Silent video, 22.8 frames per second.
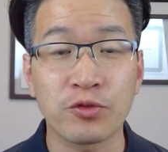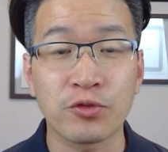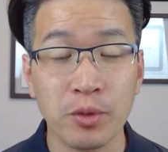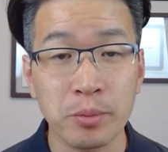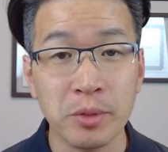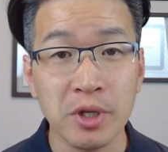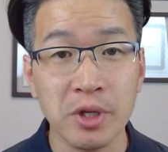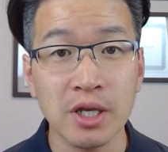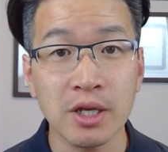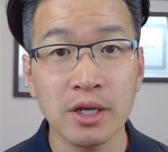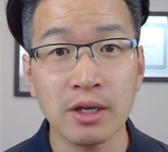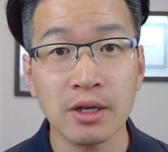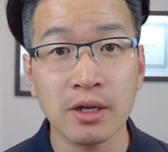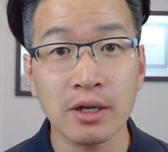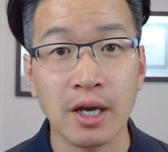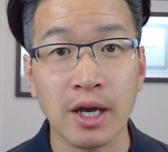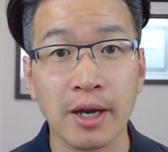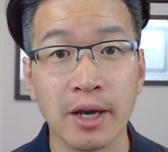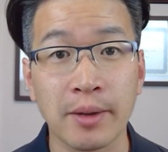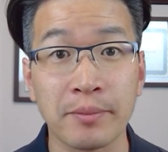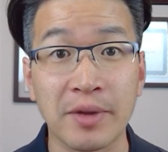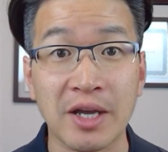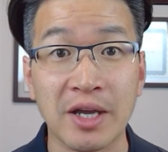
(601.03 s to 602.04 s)
For me,
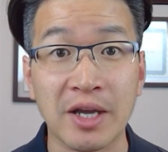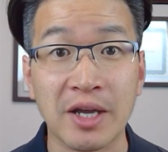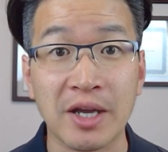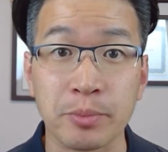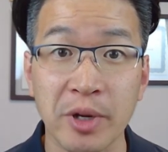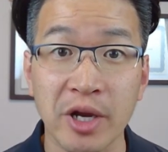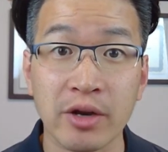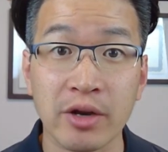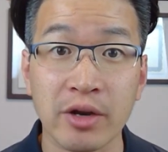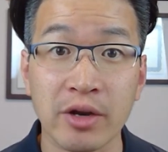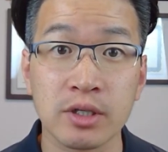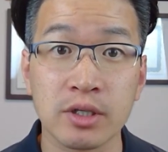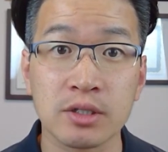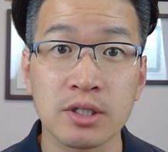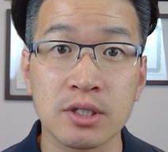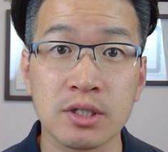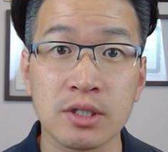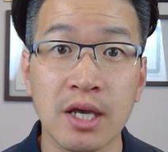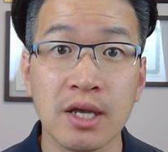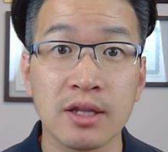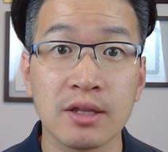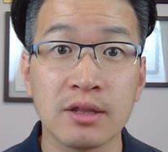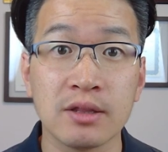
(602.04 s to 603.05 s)
as a parent,
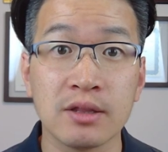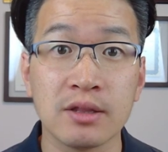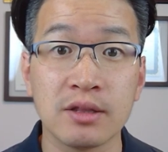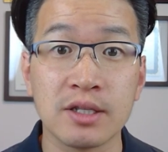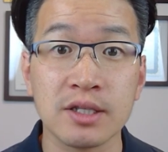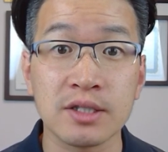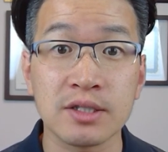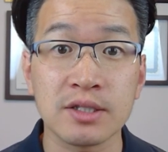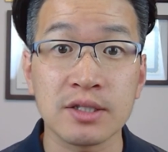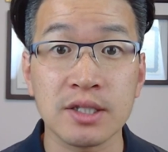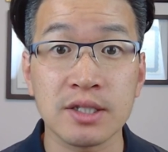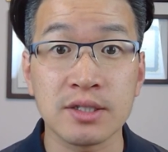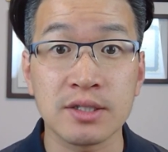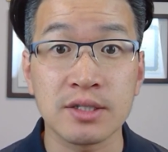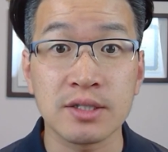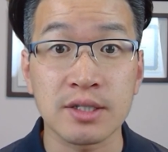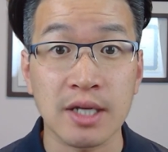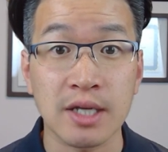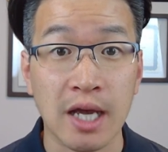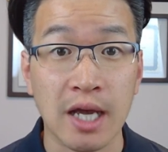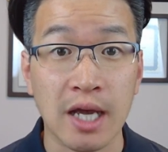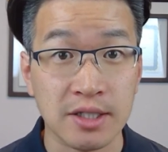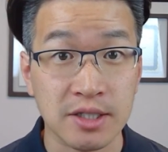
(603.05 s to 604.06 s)
this
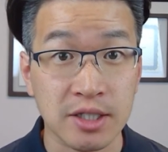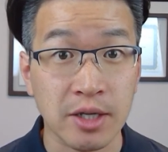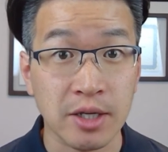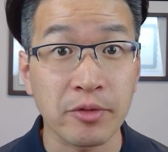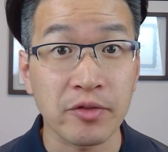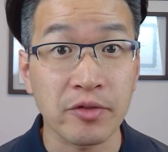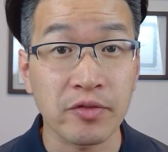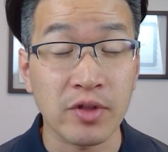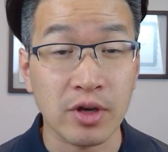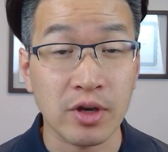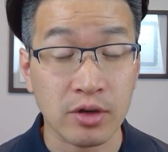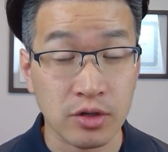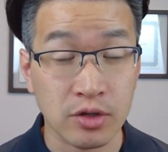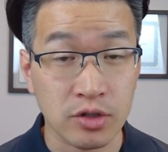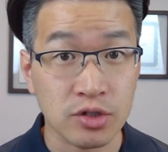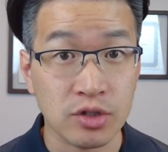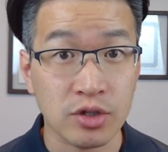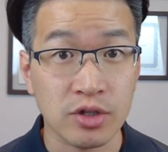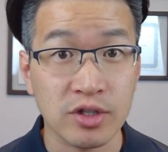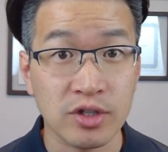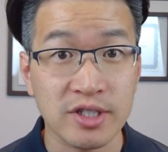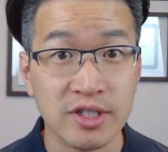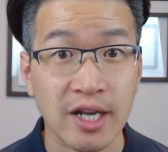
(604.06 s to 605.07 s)
is some of the
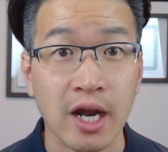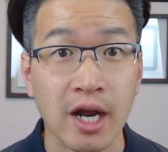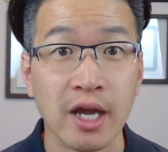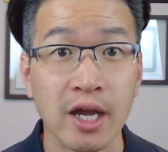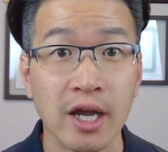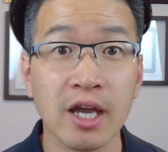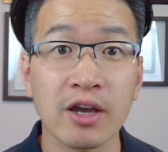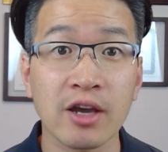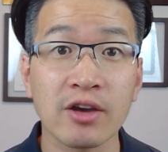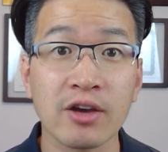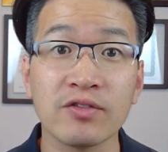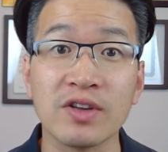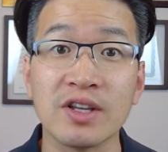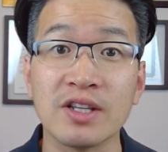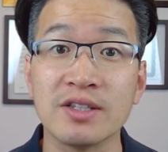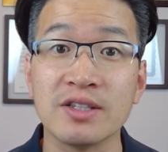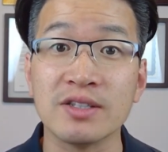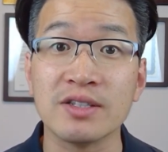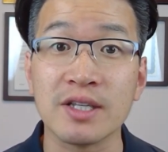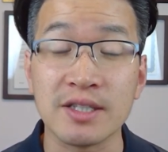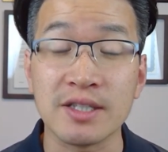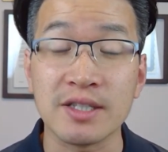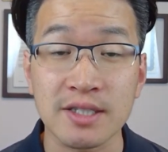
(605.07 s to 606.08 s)
concerns that I have
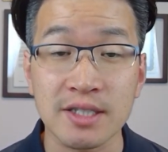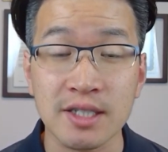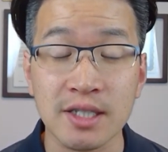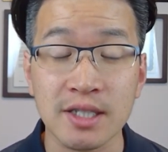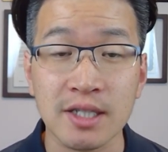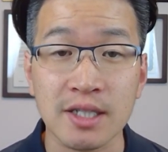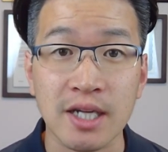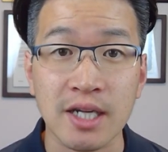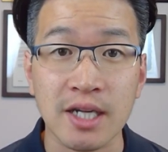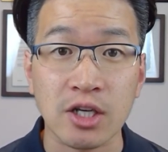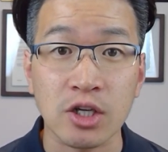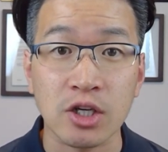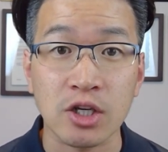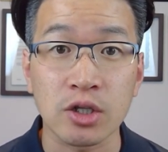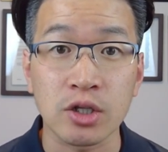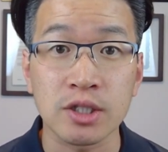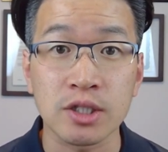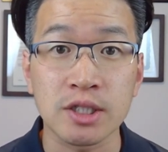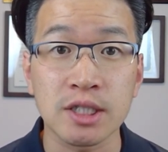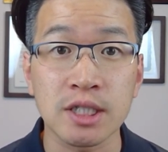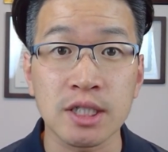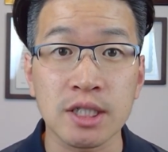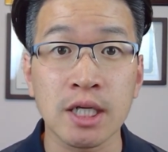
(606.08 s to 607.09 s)
in seeing the
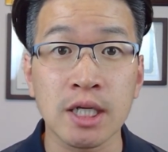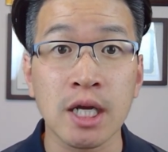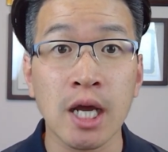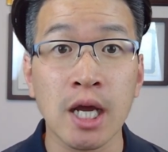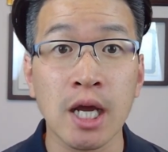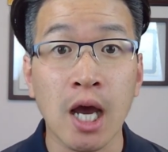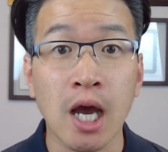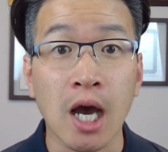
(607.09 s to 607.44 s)
technology.